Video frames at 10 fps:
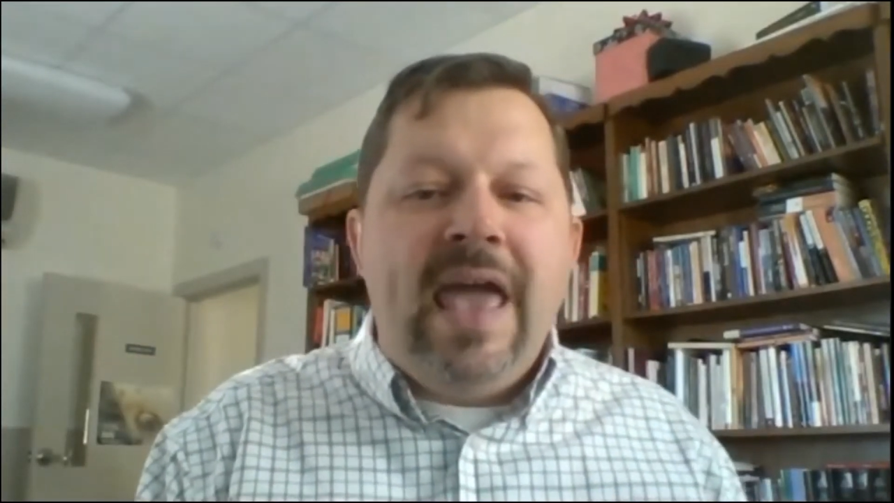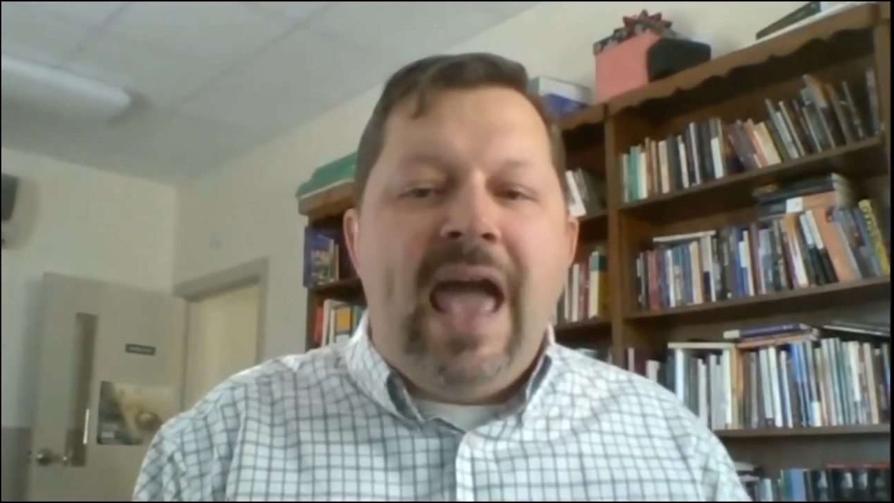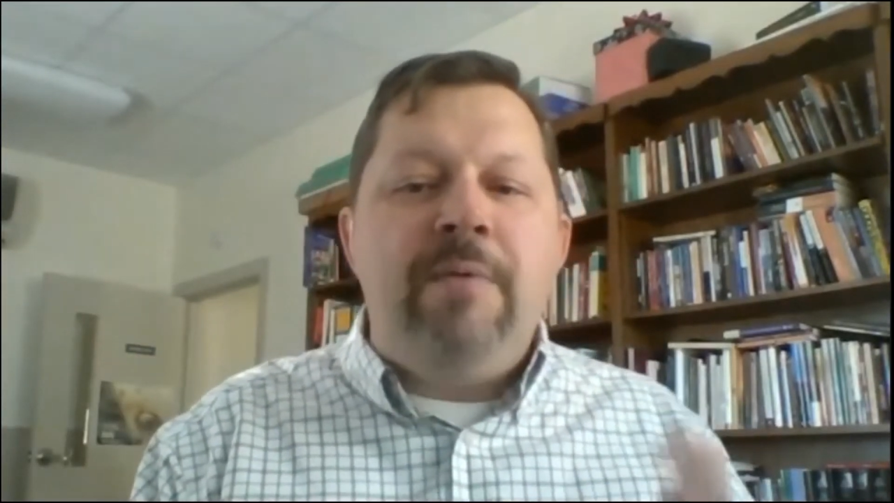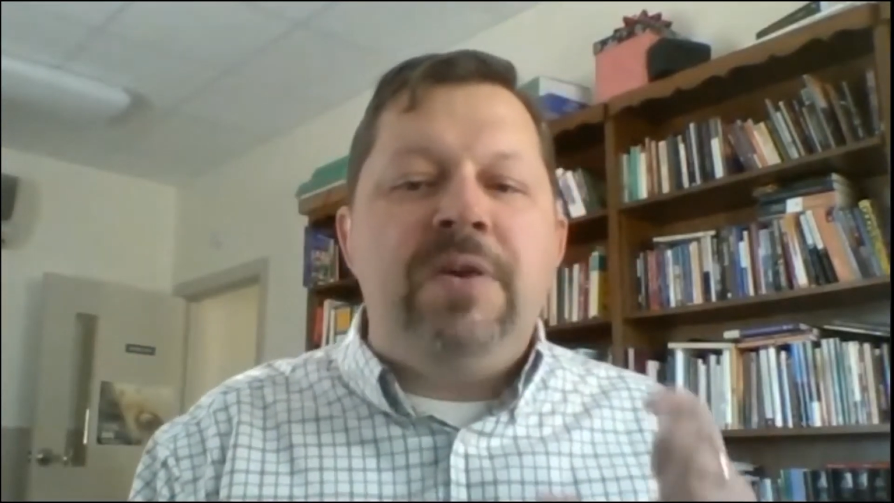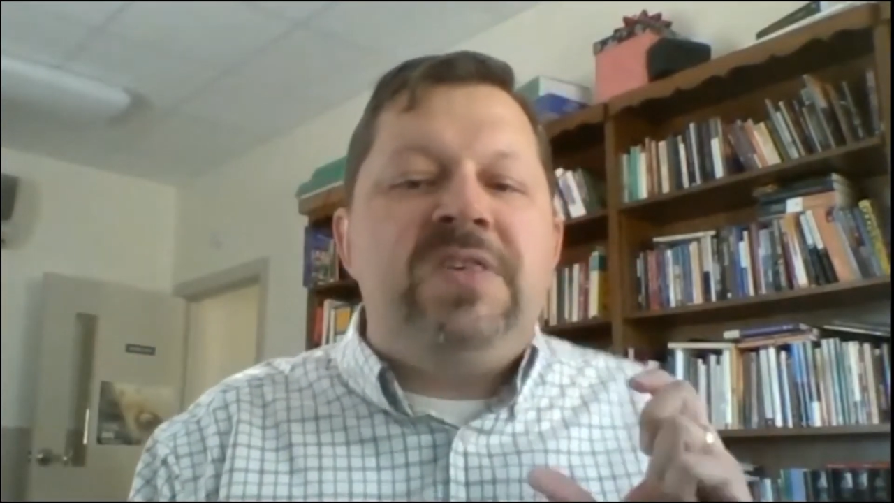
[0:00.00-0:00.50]

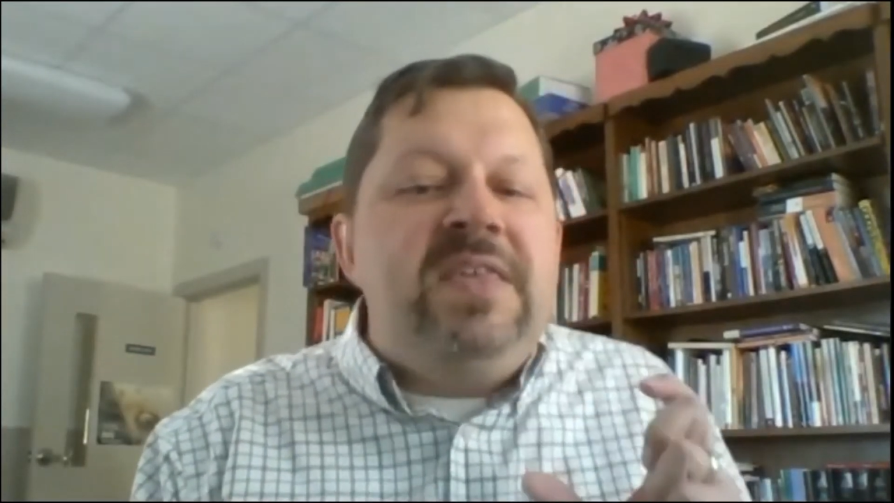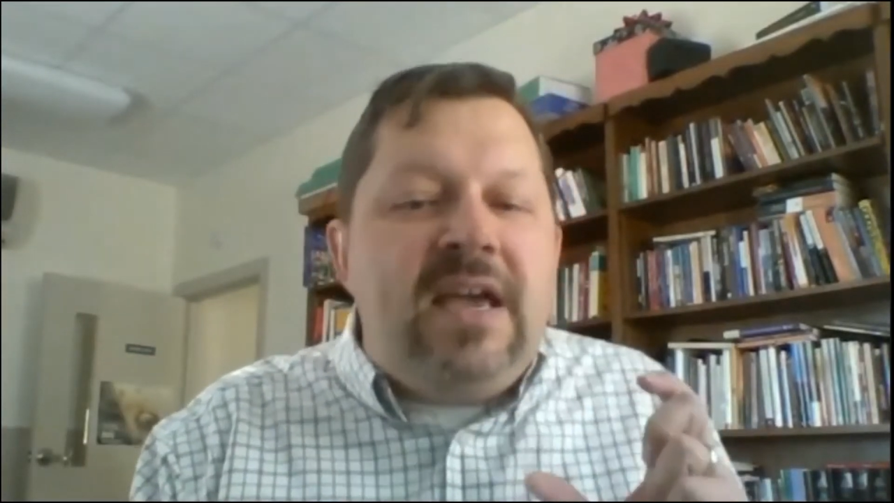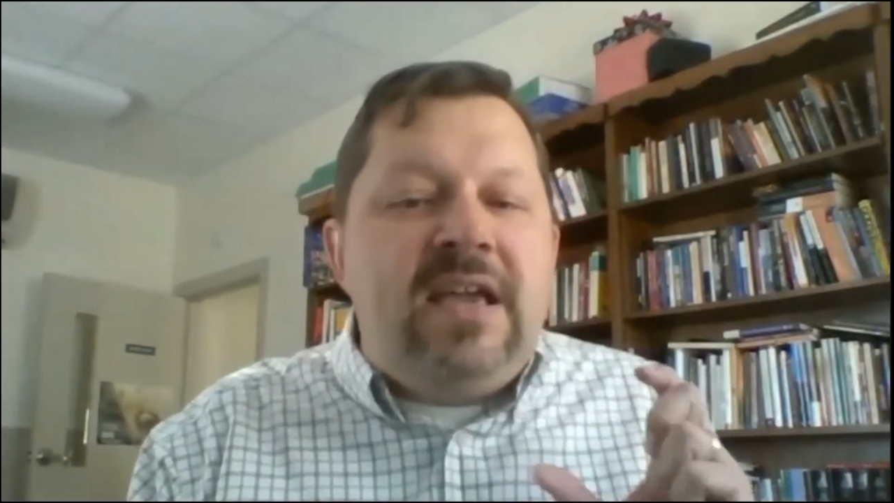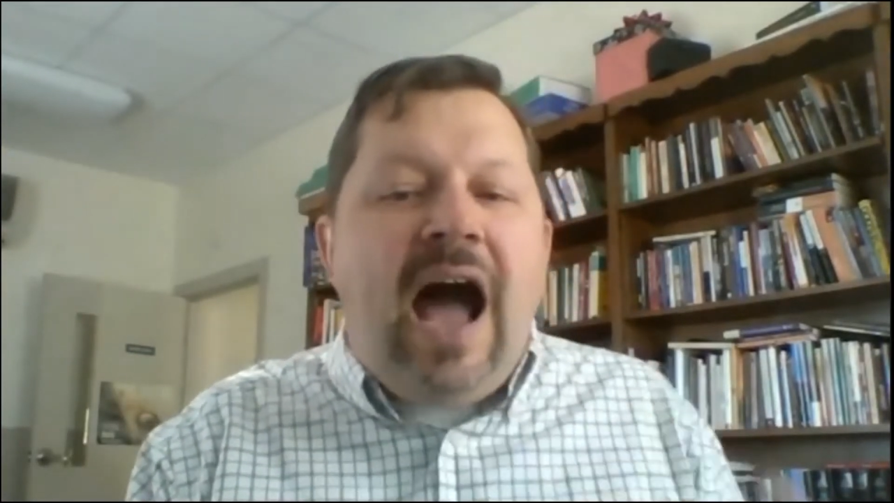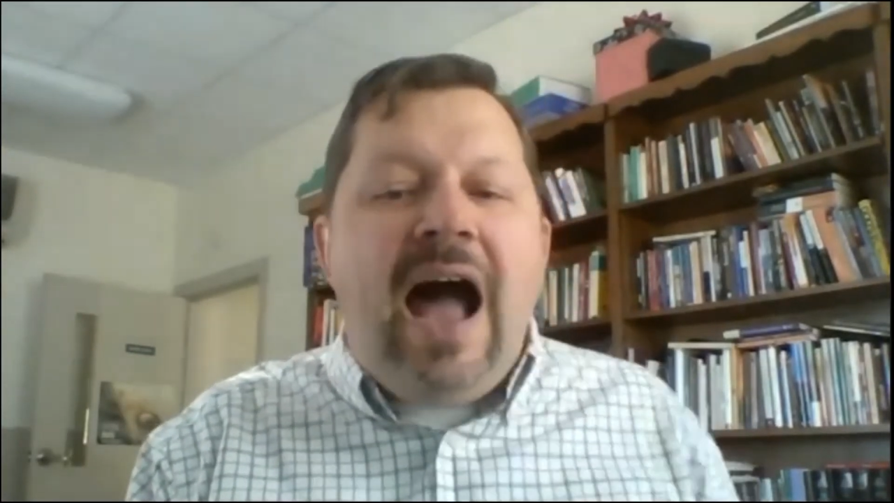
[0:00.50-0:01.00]
And we see
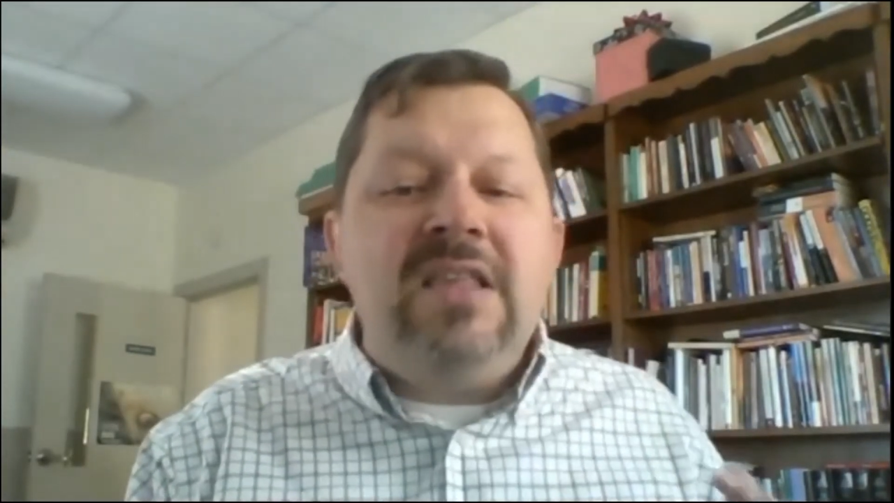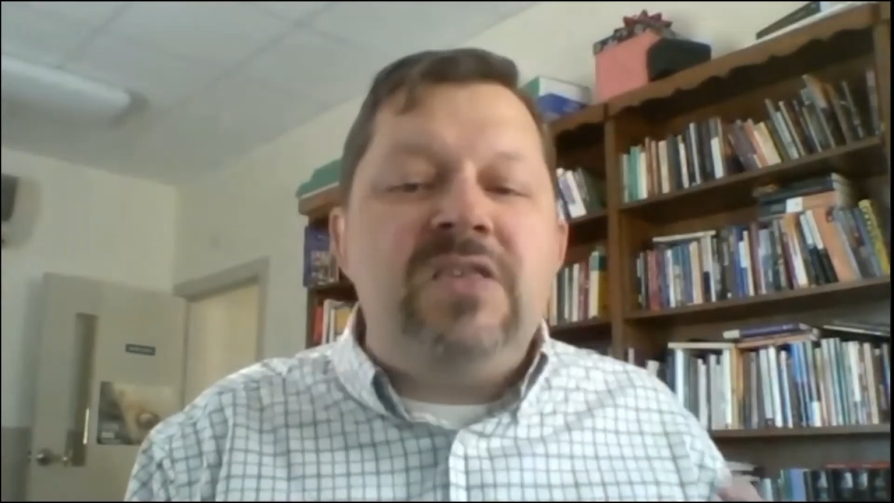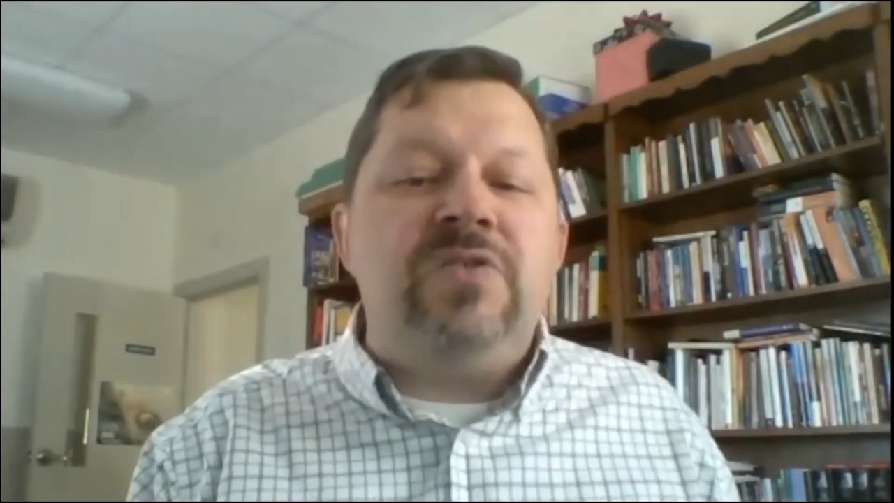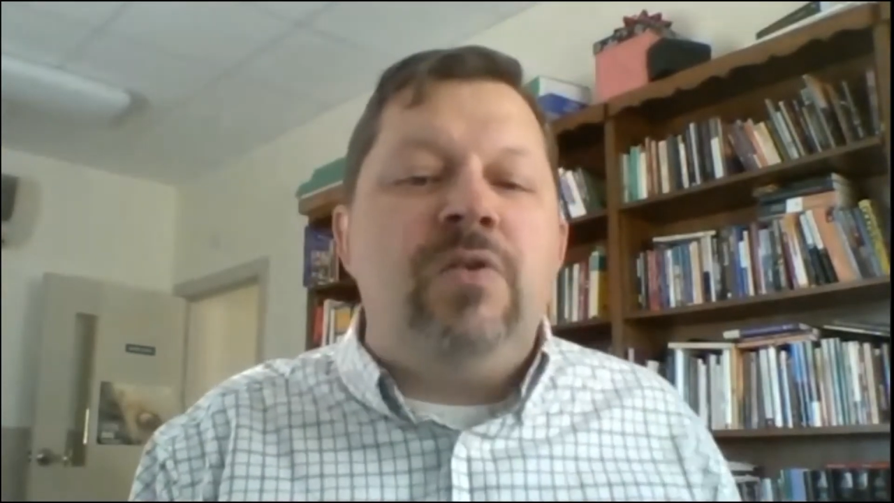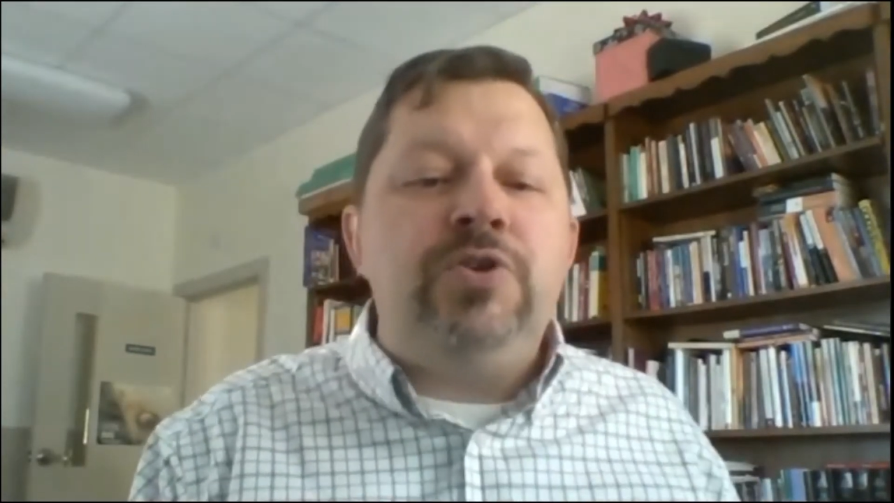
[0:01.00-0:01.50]
that God's
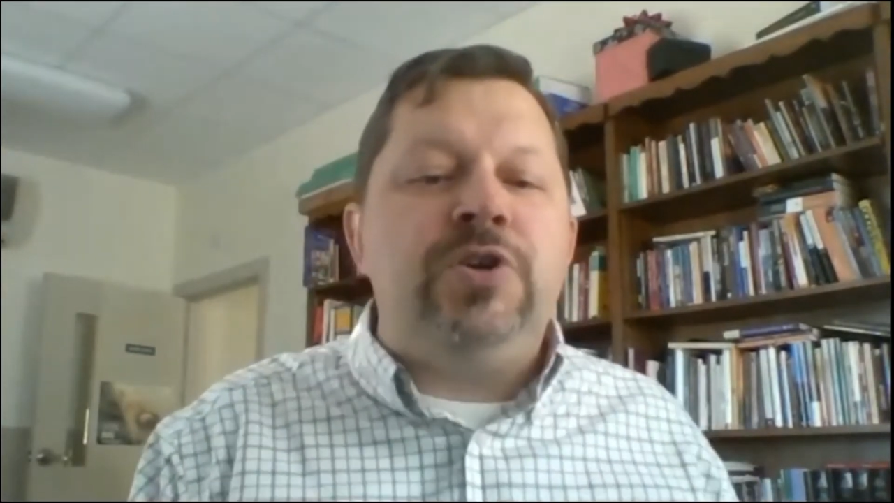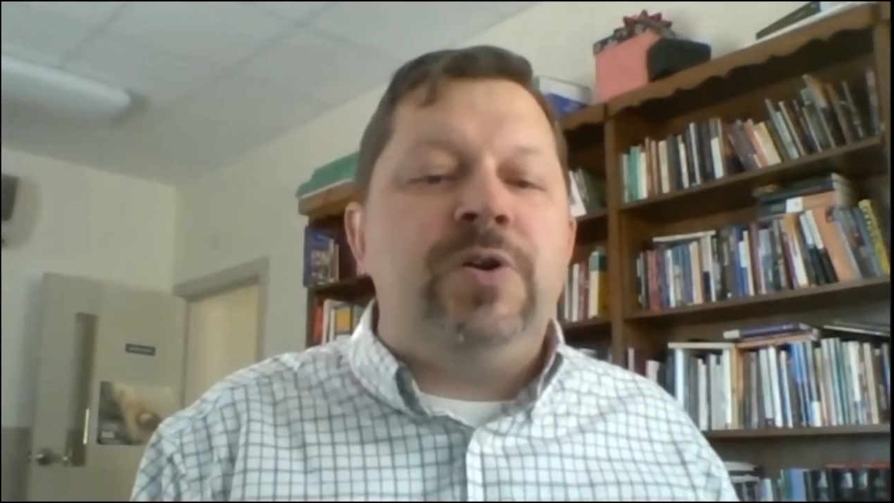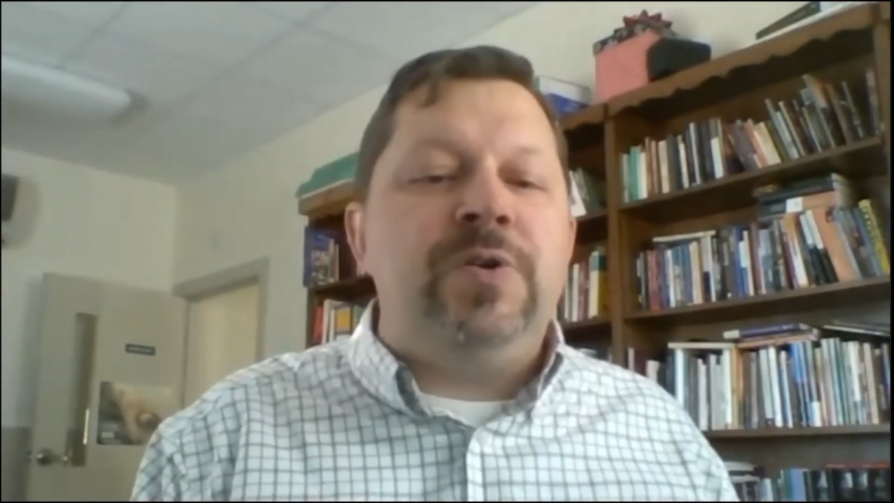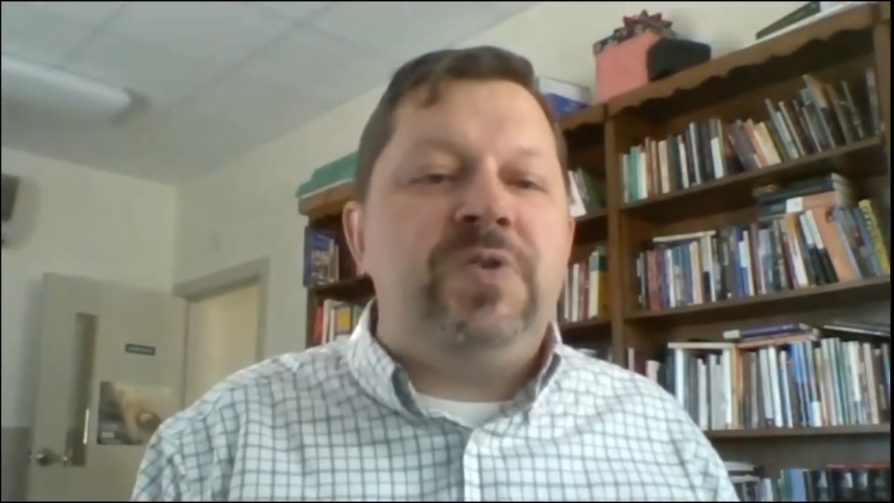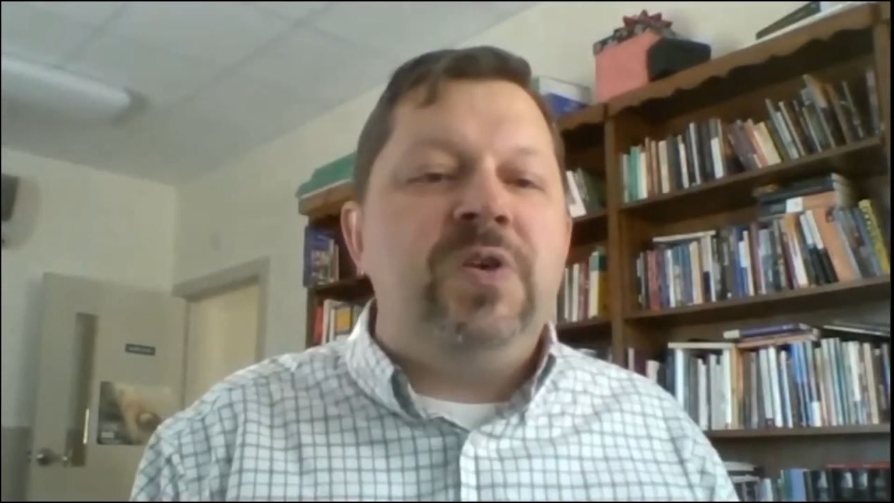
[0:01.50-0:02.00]

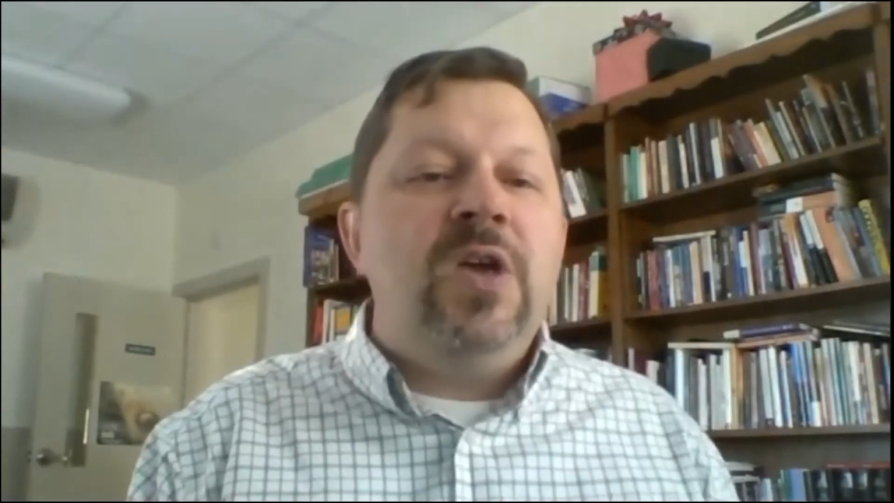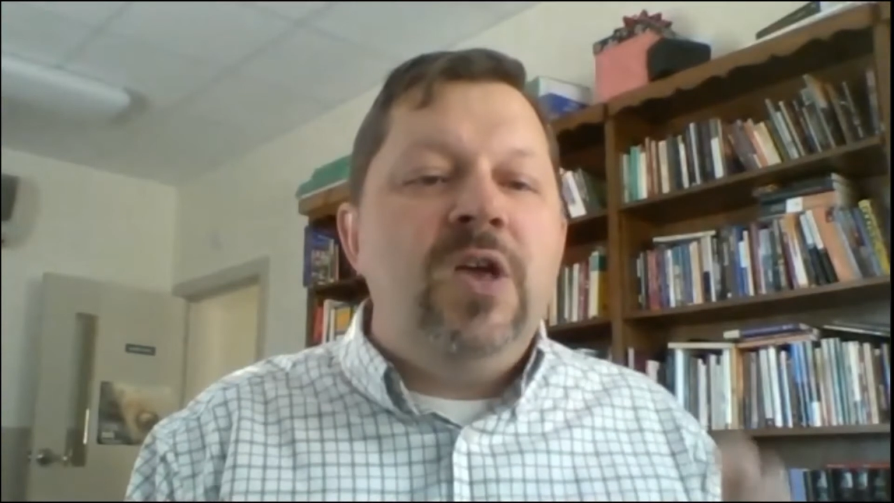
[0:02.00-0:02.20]
soldiers